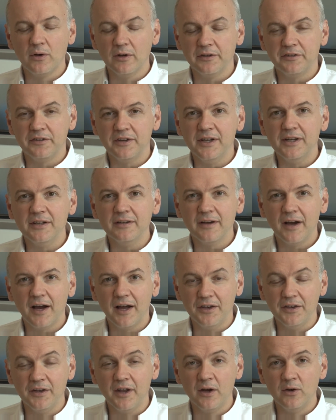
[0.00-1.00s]
quality
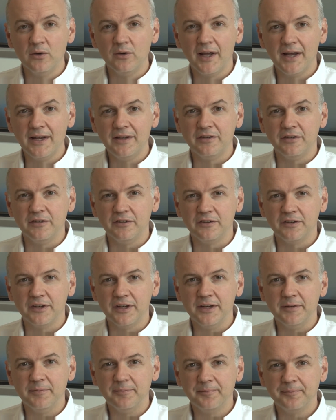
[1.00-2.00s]
and no
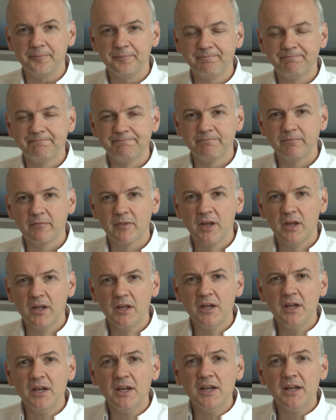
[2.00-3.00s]
latency.
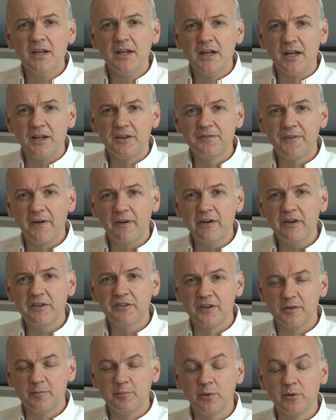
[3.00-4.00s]
It's very
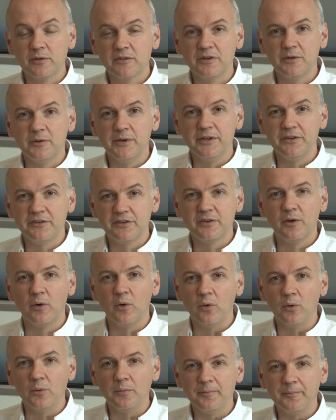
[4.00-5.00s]
simple to
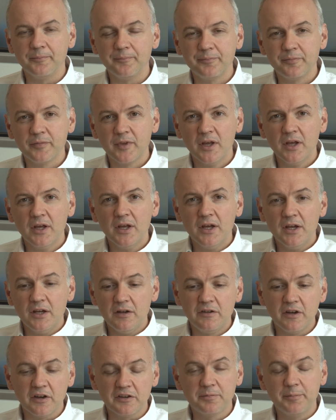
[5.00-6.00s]
install.
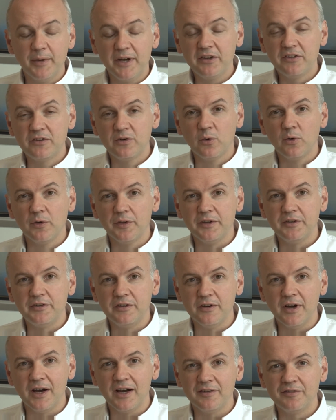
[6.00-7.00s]
You just make sure
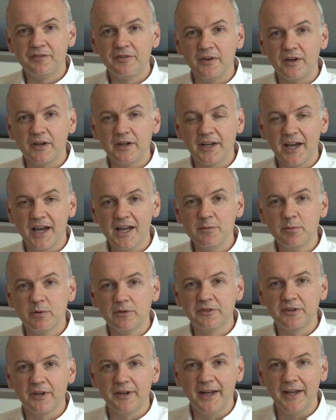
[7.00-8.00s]
that you have
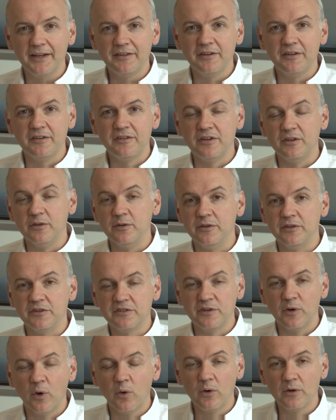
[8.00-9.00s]
cables connected to the
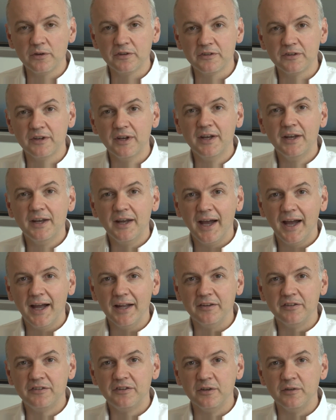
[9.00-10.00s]
source
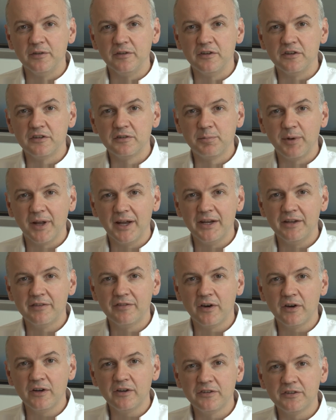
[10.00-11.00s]
and to the display
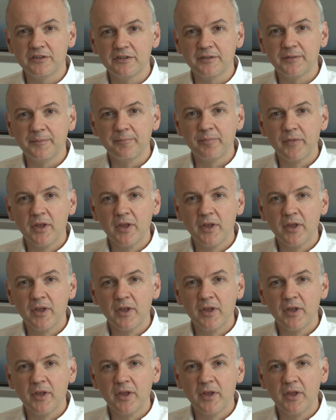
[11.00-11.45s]
device,